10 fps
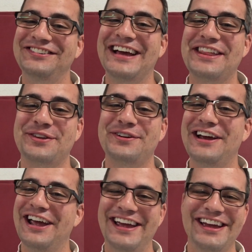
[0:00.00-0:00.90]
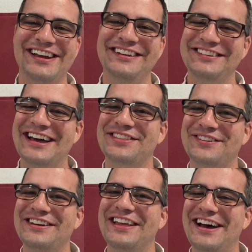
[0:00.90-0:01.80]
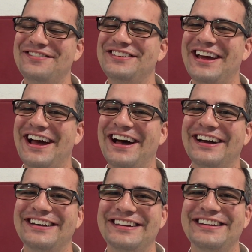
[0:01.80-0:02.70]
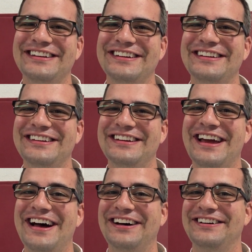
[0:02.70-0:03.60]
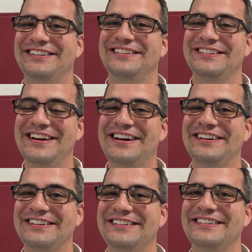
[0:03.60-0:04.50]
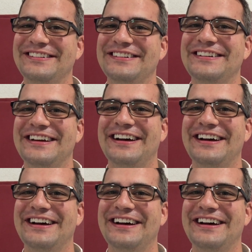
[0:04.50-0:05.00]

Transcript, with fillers: He's got three. He's Are got you serious? Coach yeah. Z's done in three years. Yeah. Oh, yeah. I feel so old.